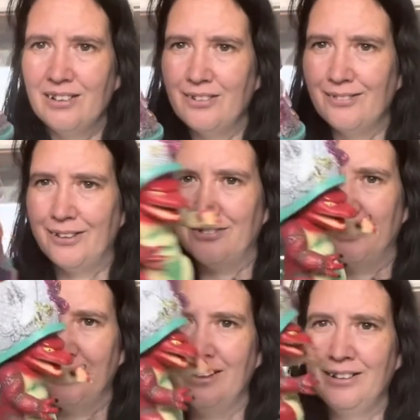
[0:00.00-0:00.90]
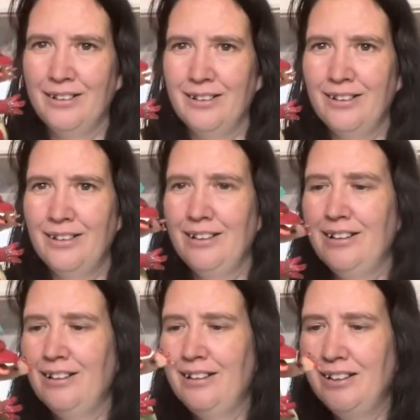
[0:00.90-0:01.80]
Roadrunner.
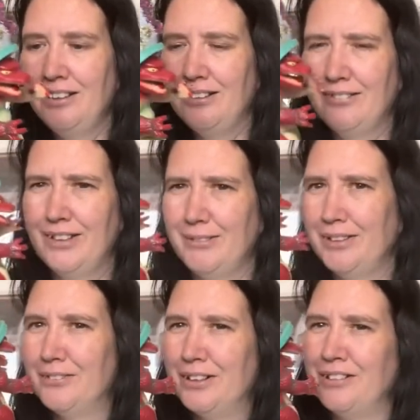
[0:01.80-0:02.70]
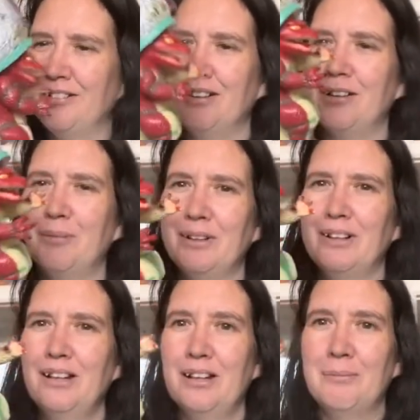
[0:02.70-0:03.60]
Maybe not Roadrunner, but
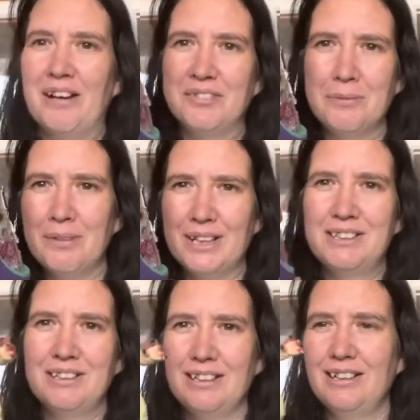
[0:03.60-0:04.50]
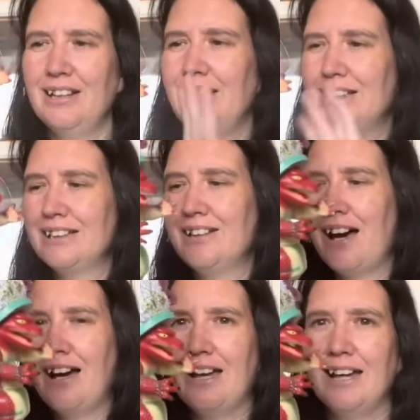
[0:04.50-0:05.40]
Marvin the Martian. He's a good
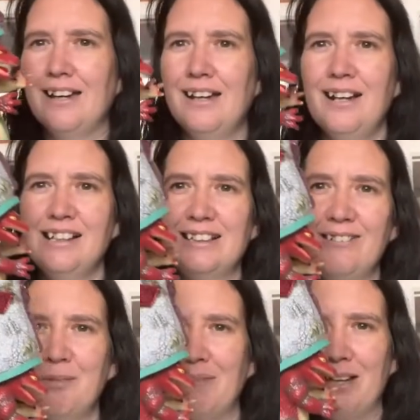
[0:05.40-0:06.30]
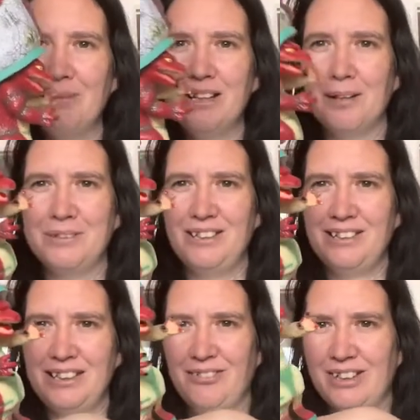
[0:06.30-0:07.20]
height. So it might be an
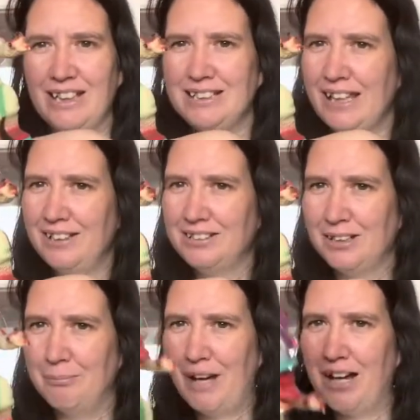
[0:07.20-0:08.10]
opportunity for this heel to come back